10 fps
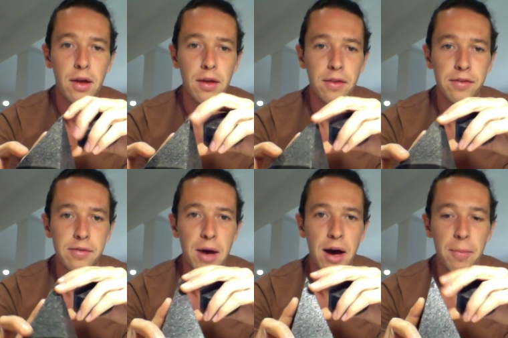There's some
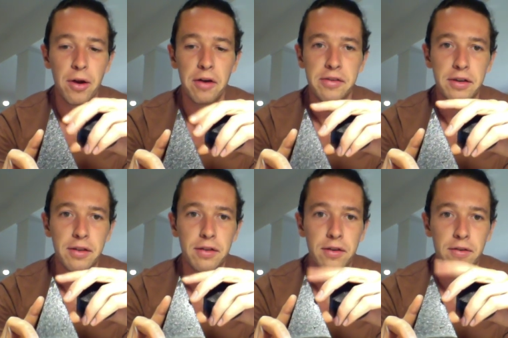harmonizing
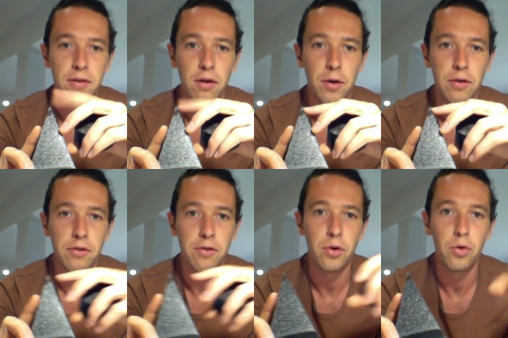and things that I want
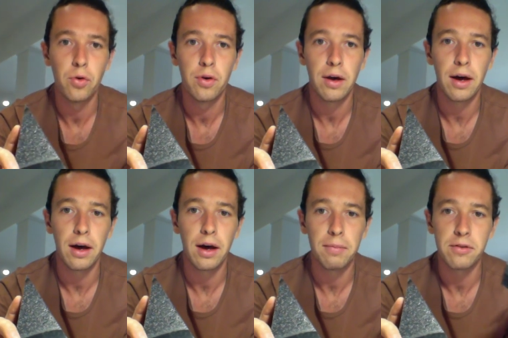to do
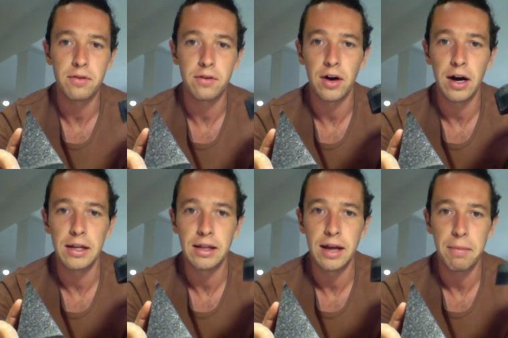just to dial
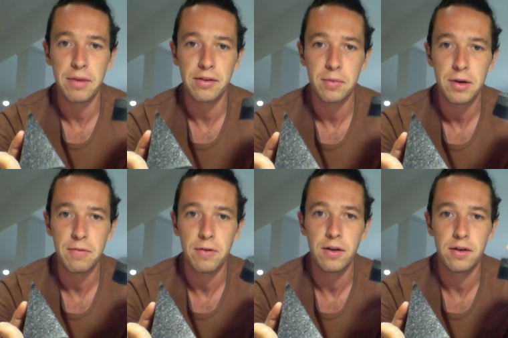in that mix a bit
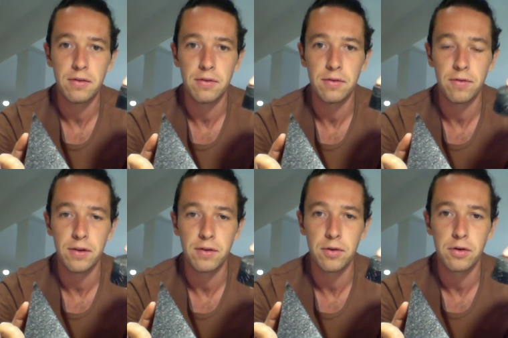for this
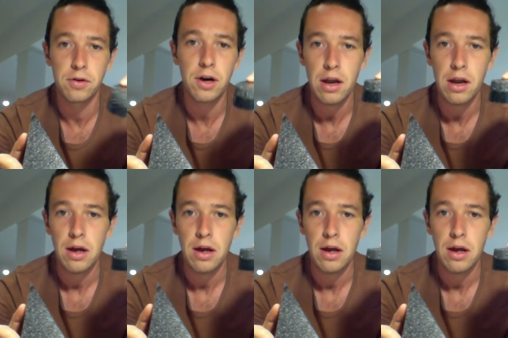orgonite.